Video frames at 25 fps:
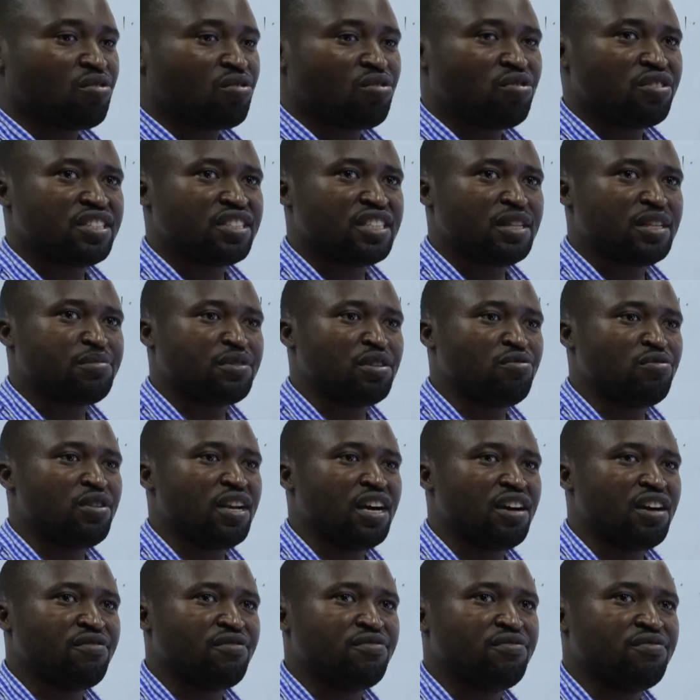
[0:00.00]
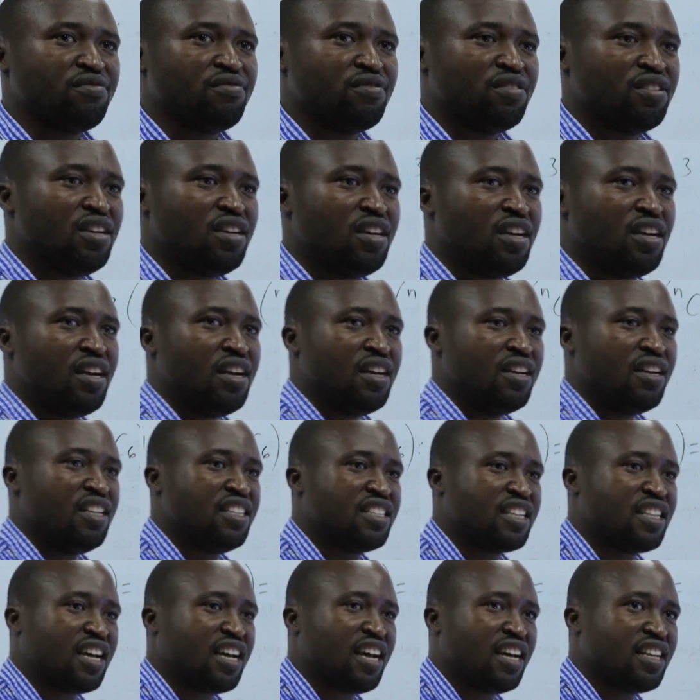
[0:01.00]
concept we have
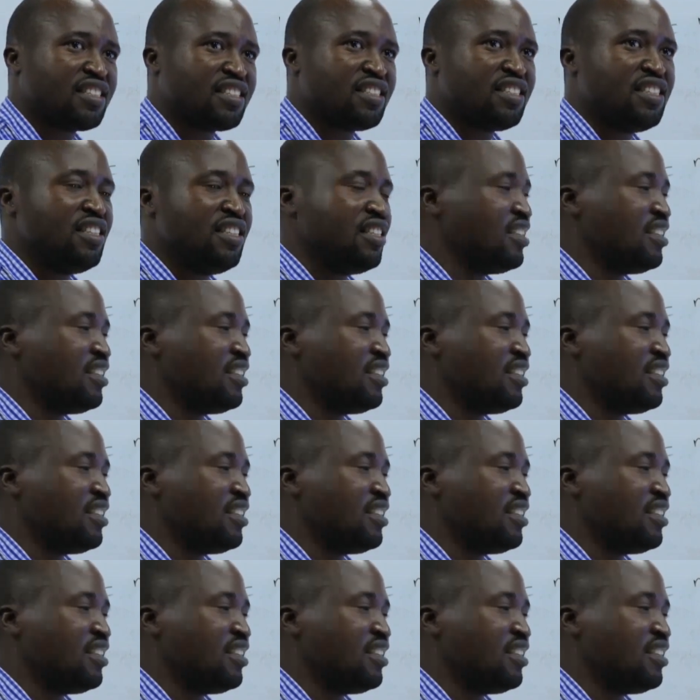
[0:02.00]
discussed,